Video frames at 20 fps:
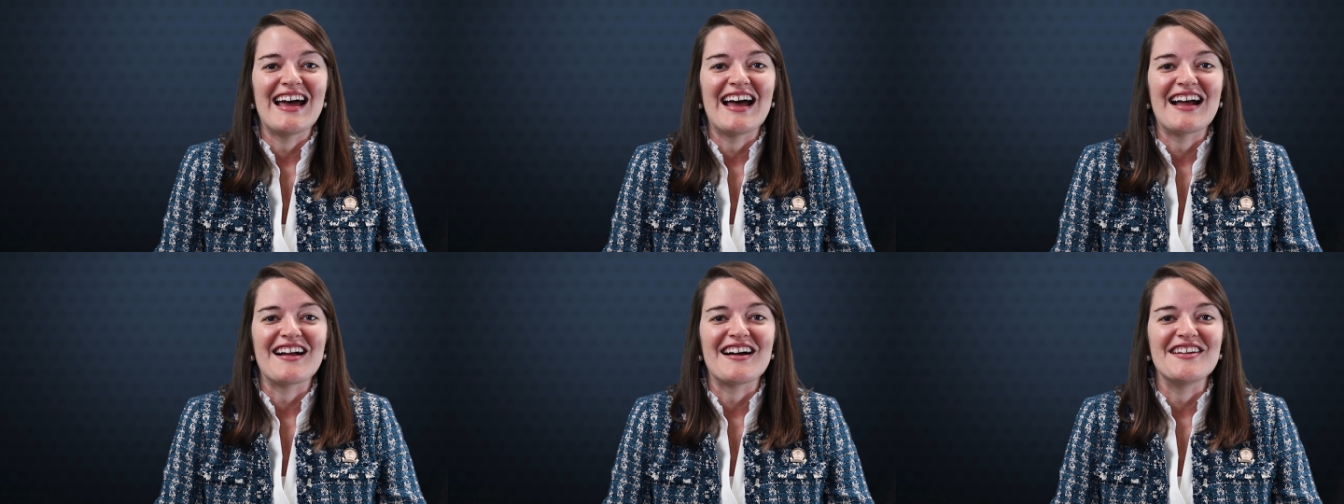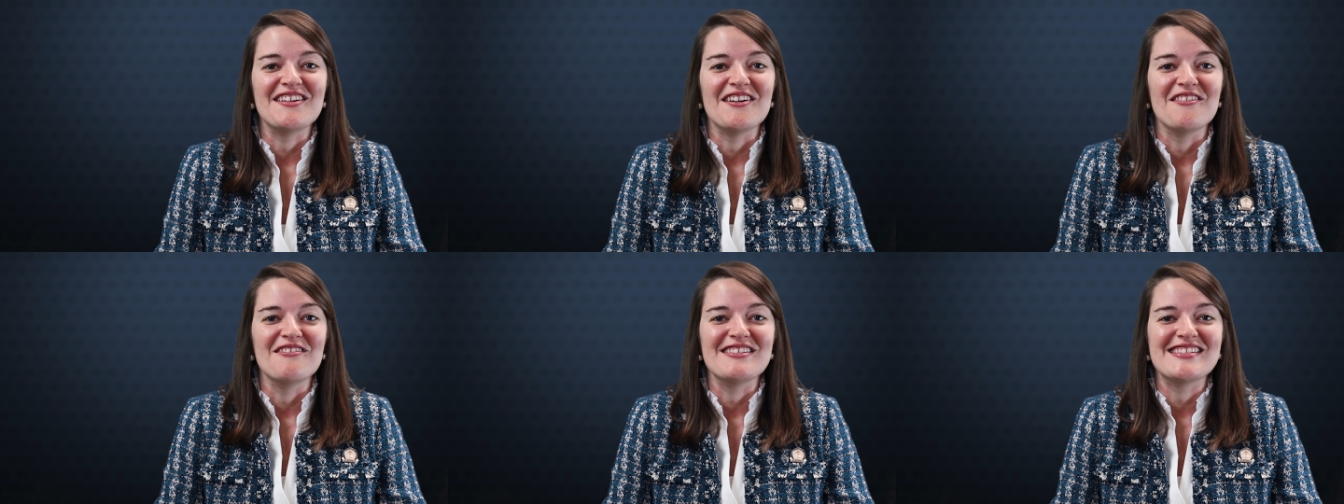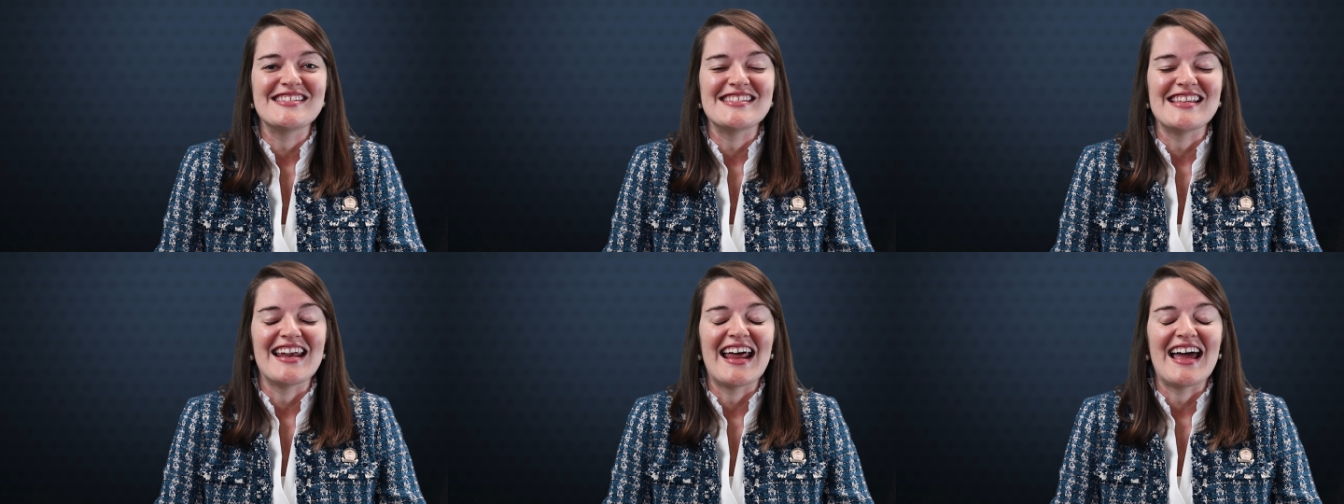I got
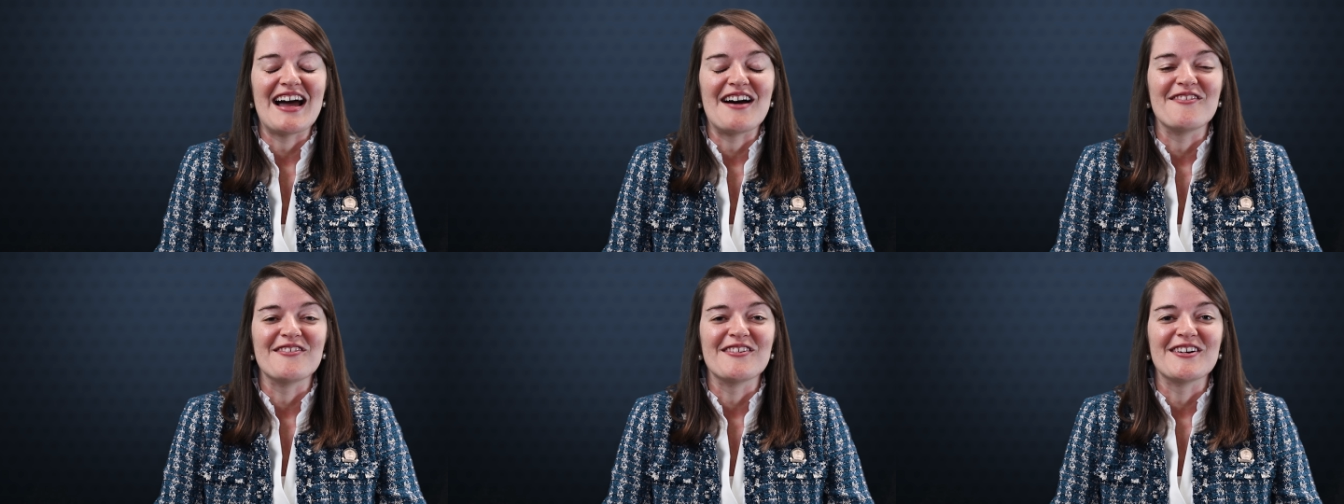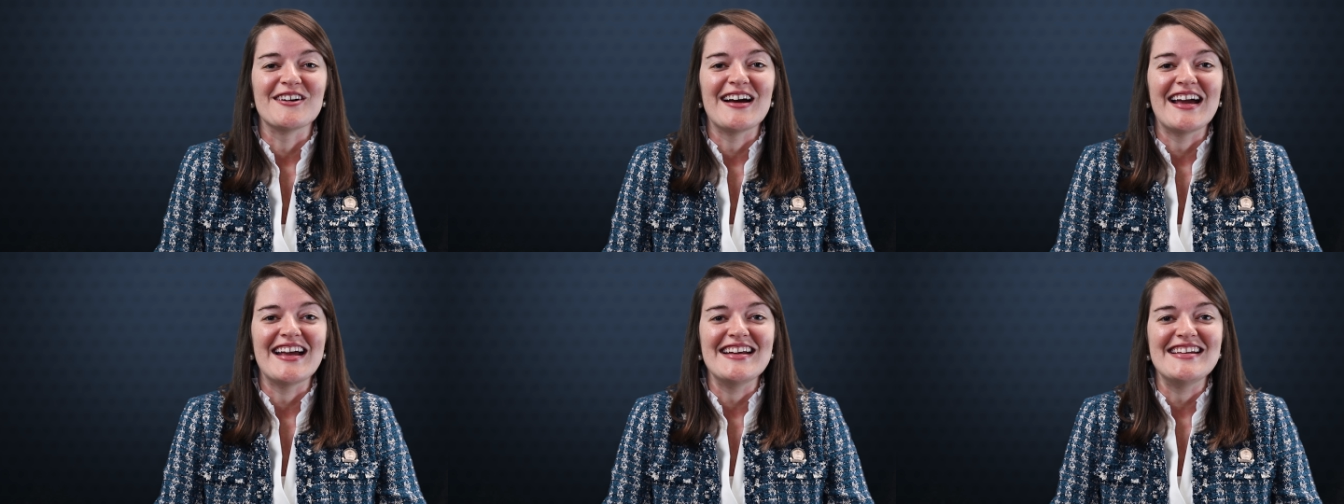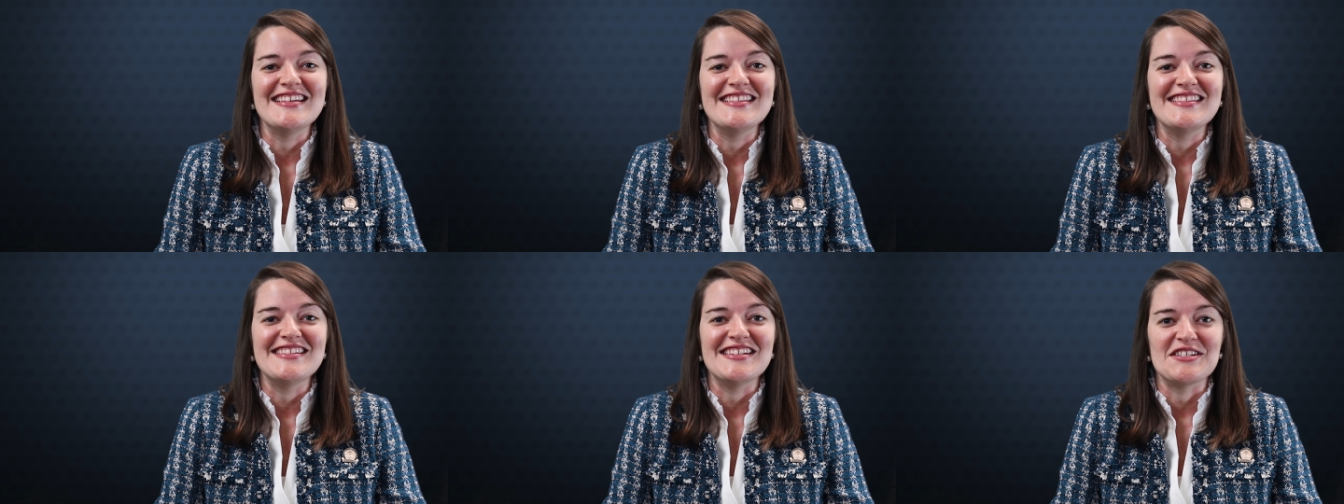notice that our
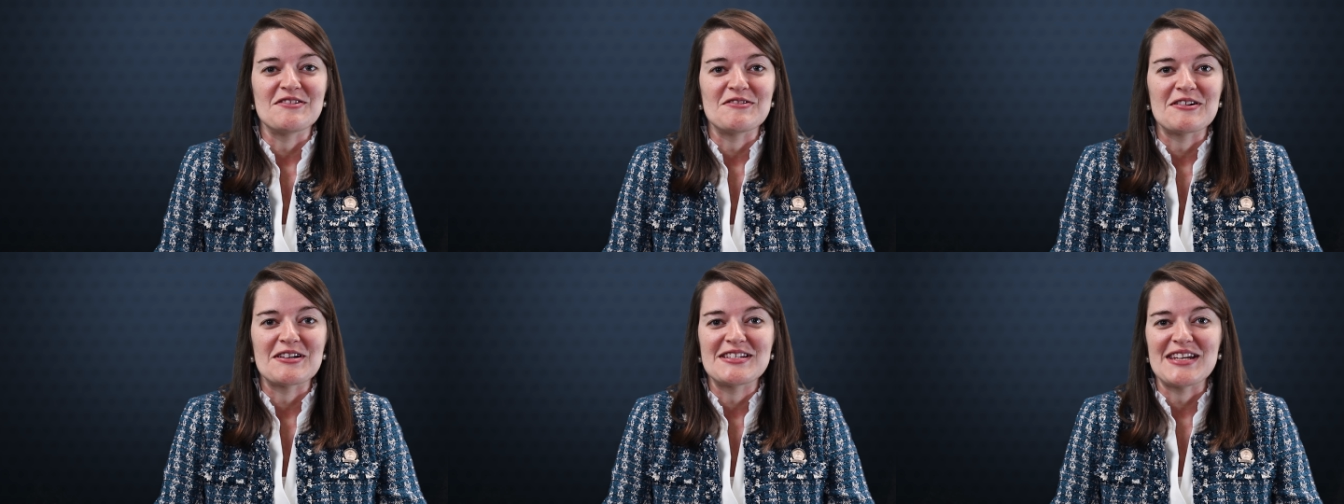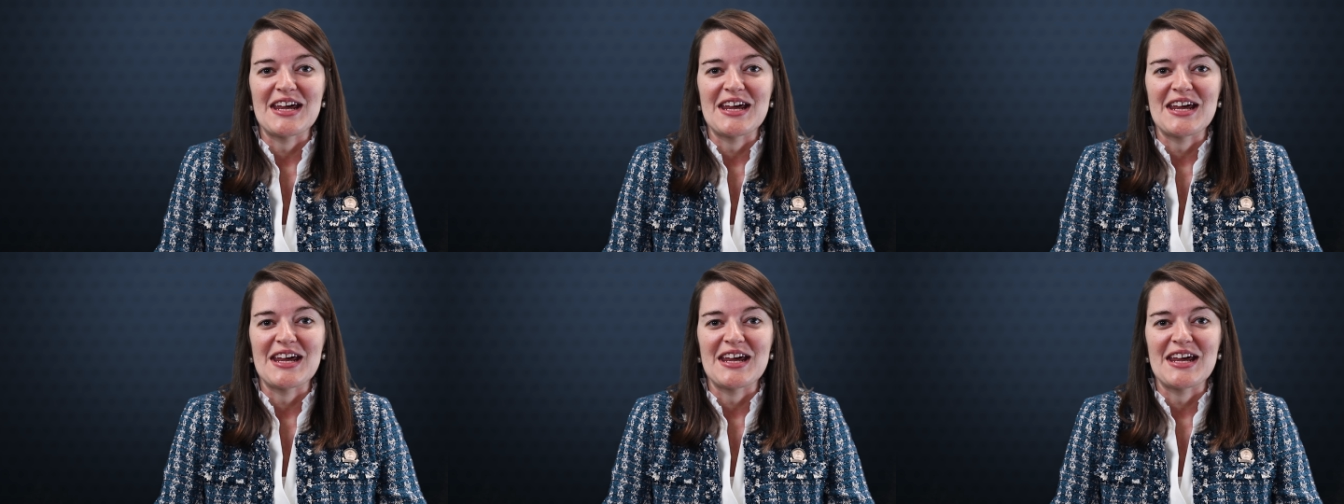18th district